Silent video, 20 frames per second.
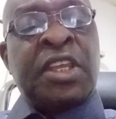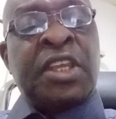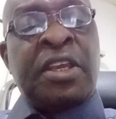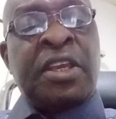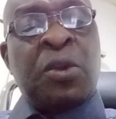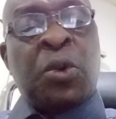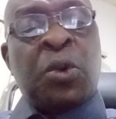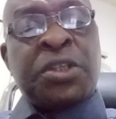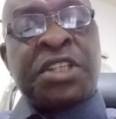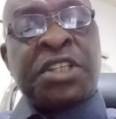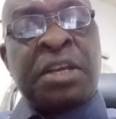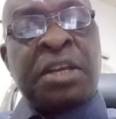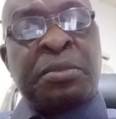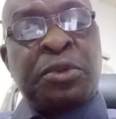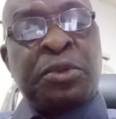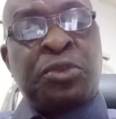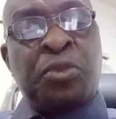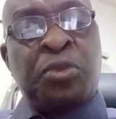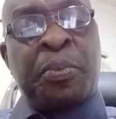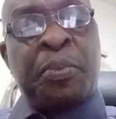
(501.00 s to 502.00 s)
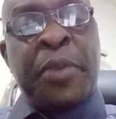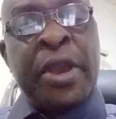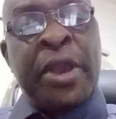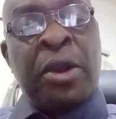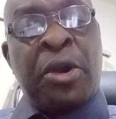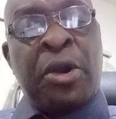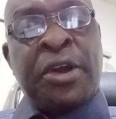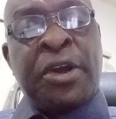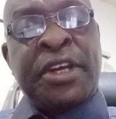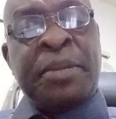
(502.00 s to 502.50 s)
He was able to
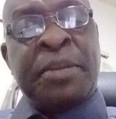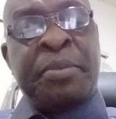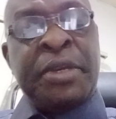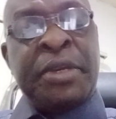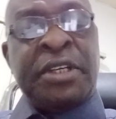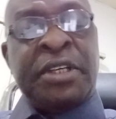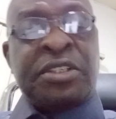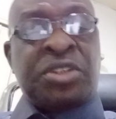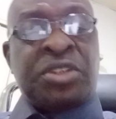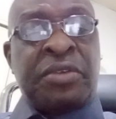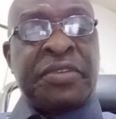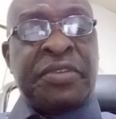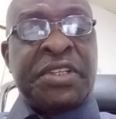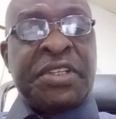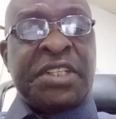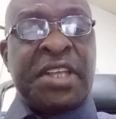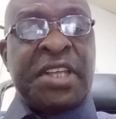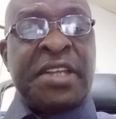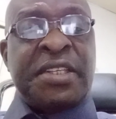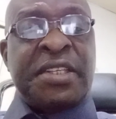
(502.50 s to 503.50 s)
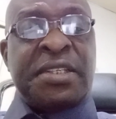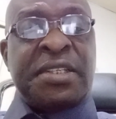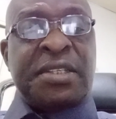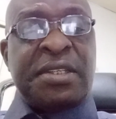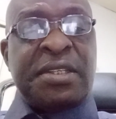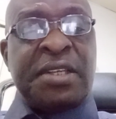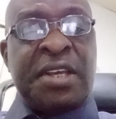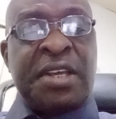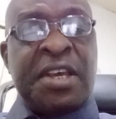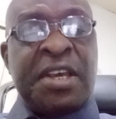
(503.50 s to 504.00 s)
pay all the bills of the
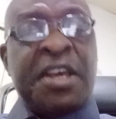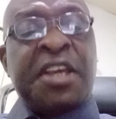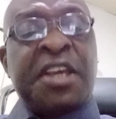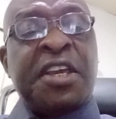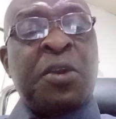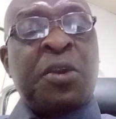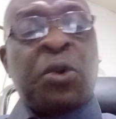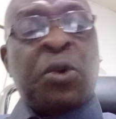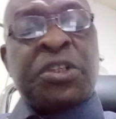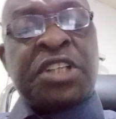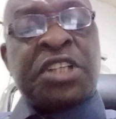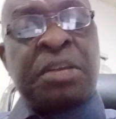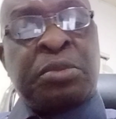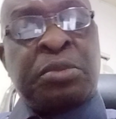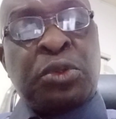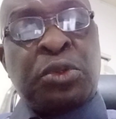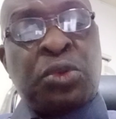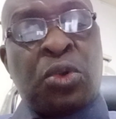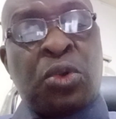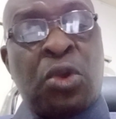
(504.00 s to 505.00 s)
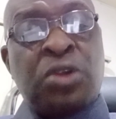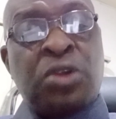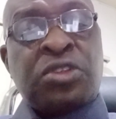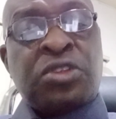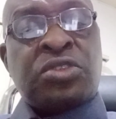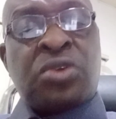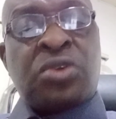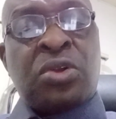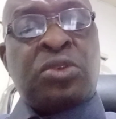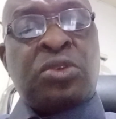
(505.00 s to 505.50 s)
states. He was able to
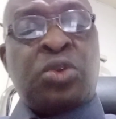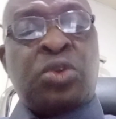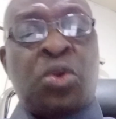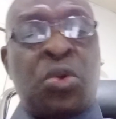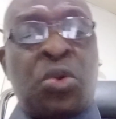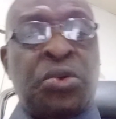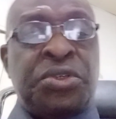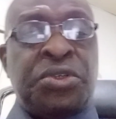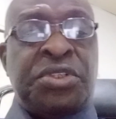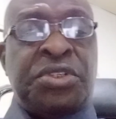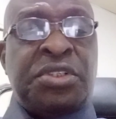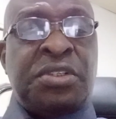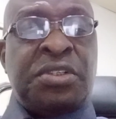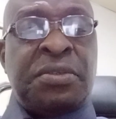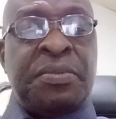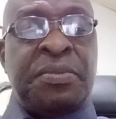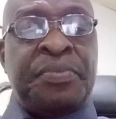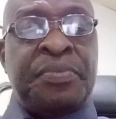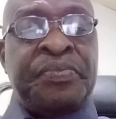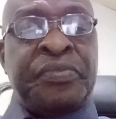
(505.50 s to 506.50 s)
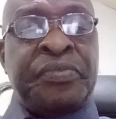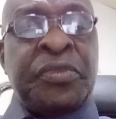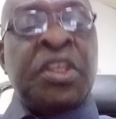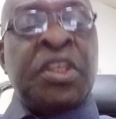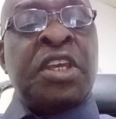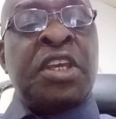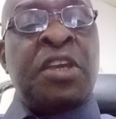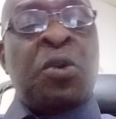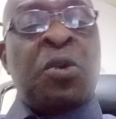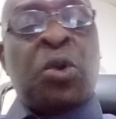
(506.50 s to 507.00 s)
construct roads.
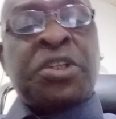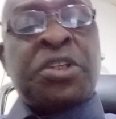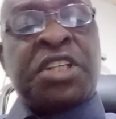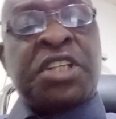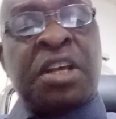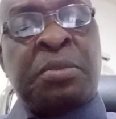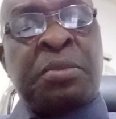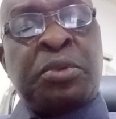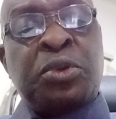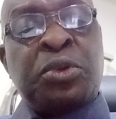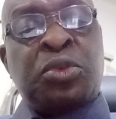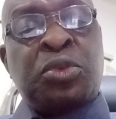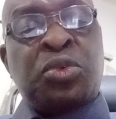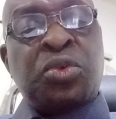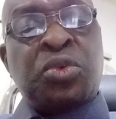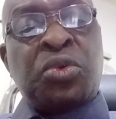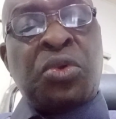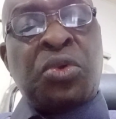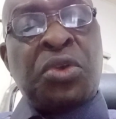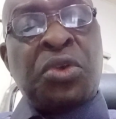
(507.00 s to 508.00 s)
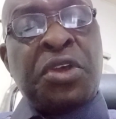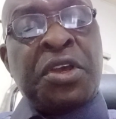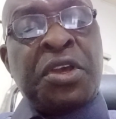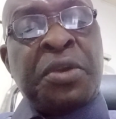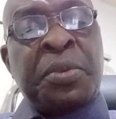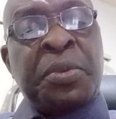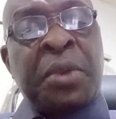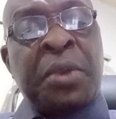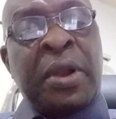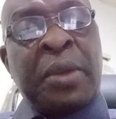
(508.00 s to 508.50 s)
He was able to
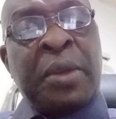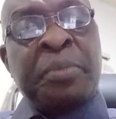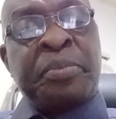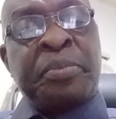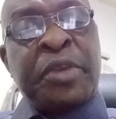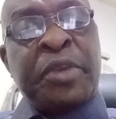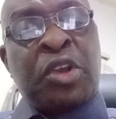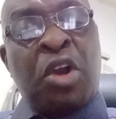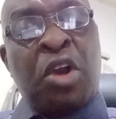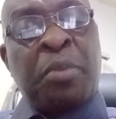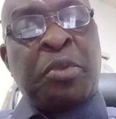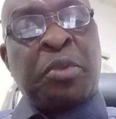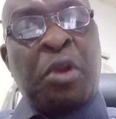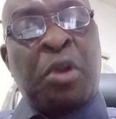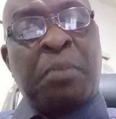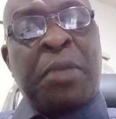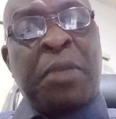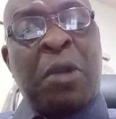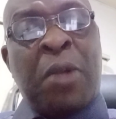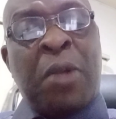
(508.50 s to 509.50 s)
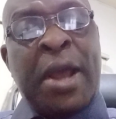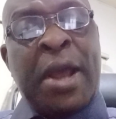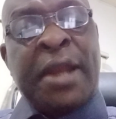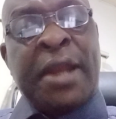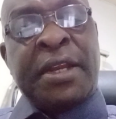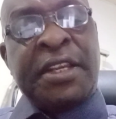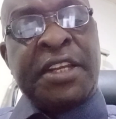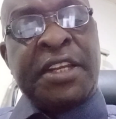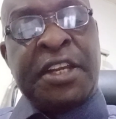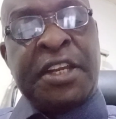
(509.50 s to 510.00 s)
become number
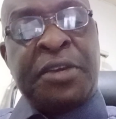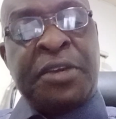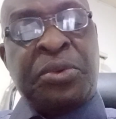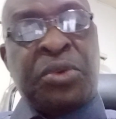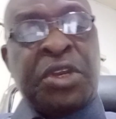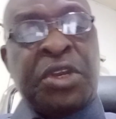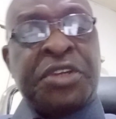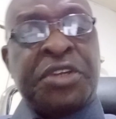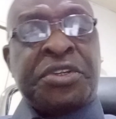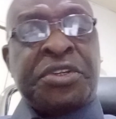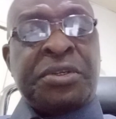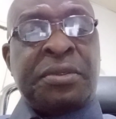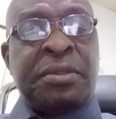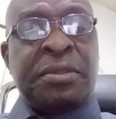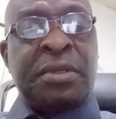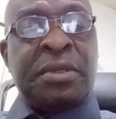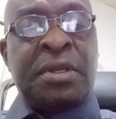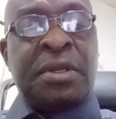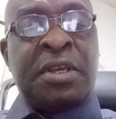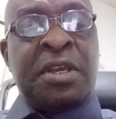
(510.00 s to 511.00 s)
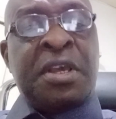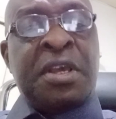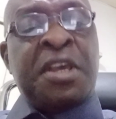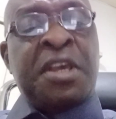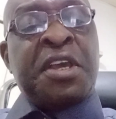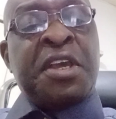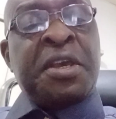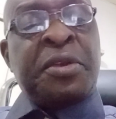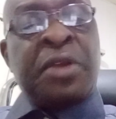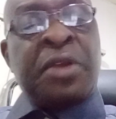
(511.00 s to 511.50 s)
one in education,
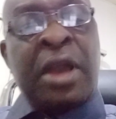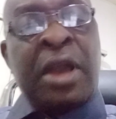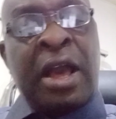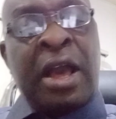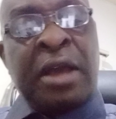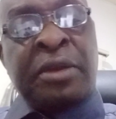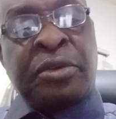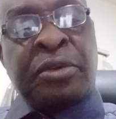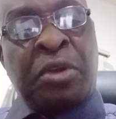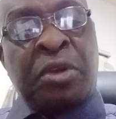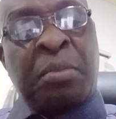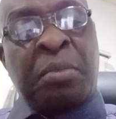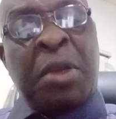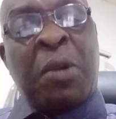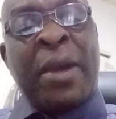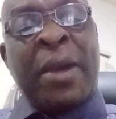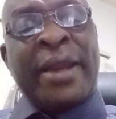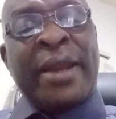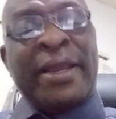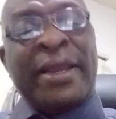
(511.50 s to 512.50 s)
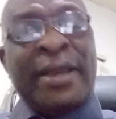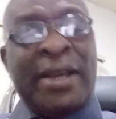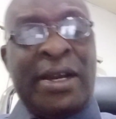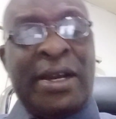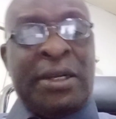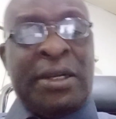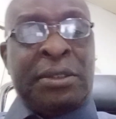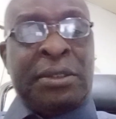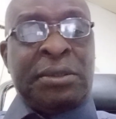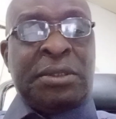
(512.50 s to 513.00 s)
number one in
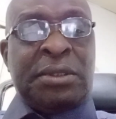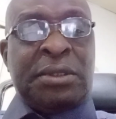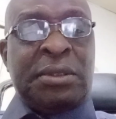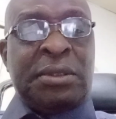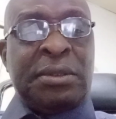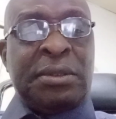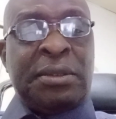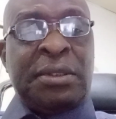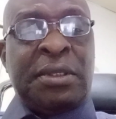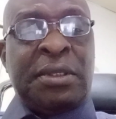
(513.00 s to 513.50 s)
health.